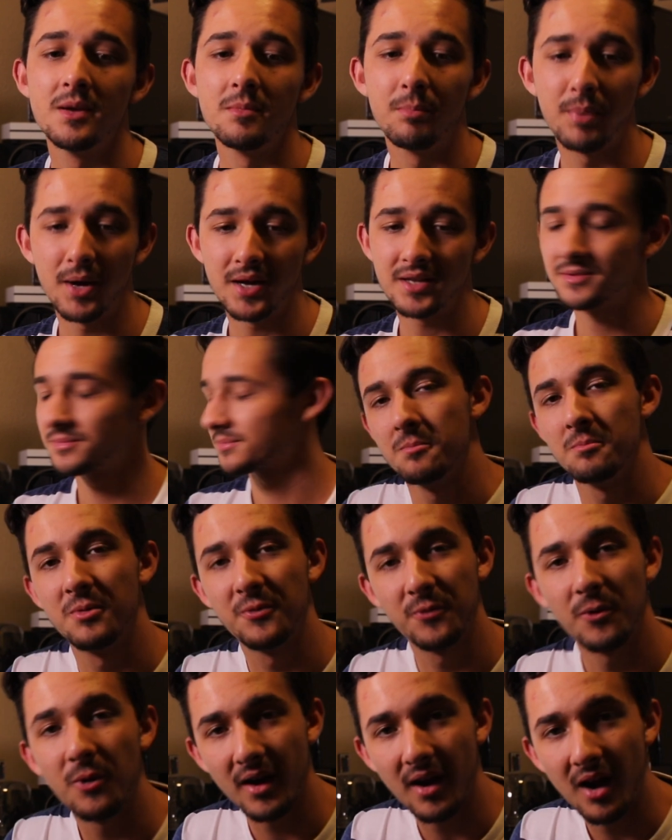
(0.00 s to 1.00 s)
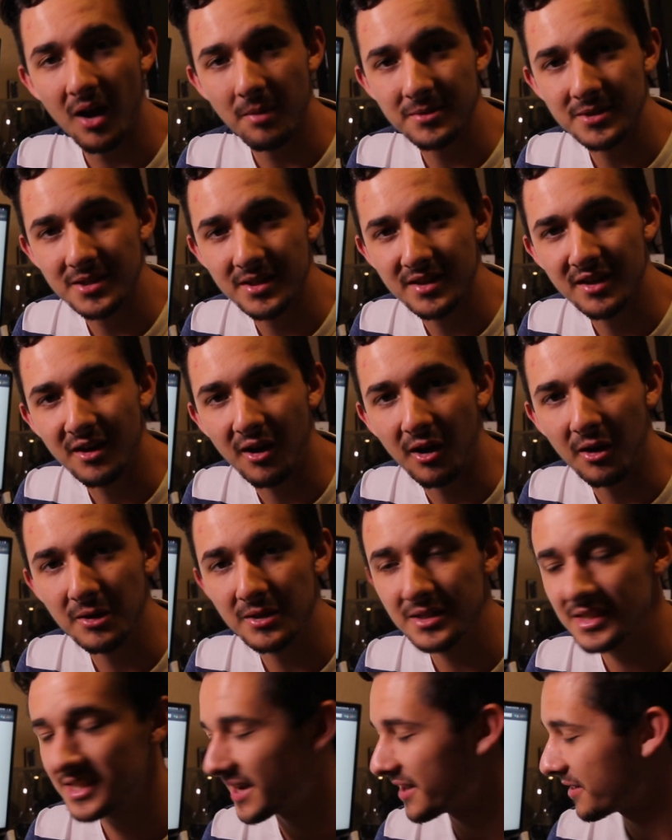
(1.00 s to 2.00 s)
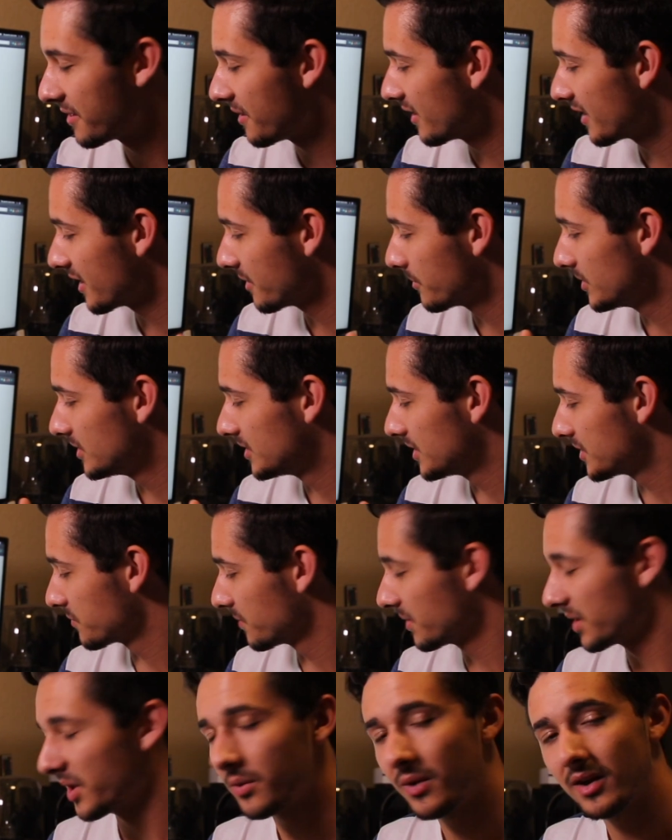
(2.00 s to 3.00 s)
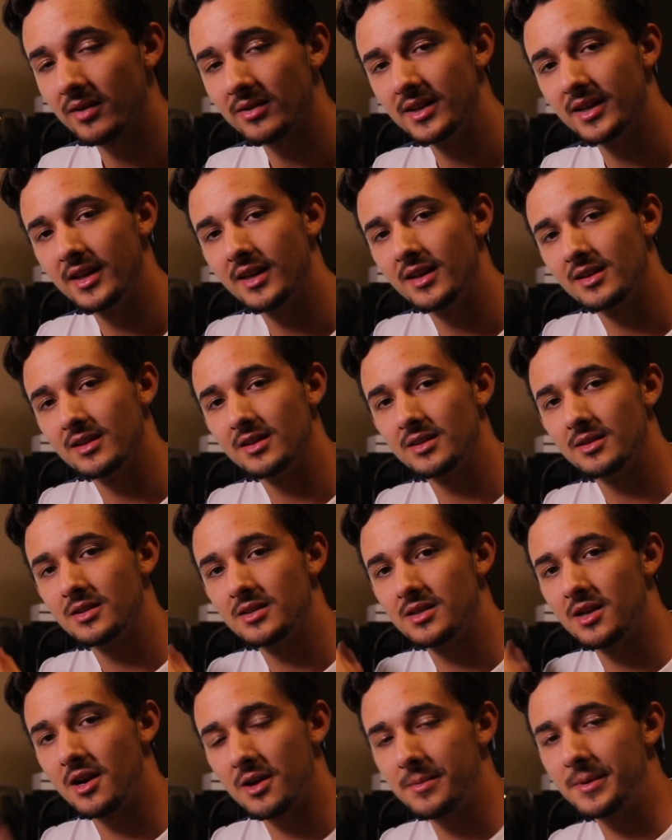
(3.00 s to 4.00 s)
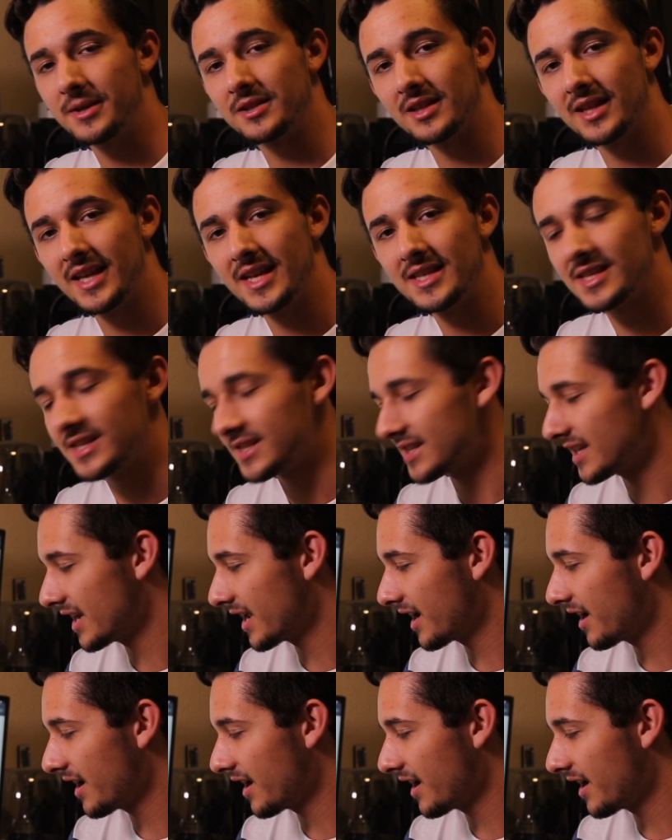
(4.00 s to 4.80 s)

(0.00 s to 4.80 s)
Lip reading: But before I hop into the cons, I thought I would just really quickly talk about the lenses that I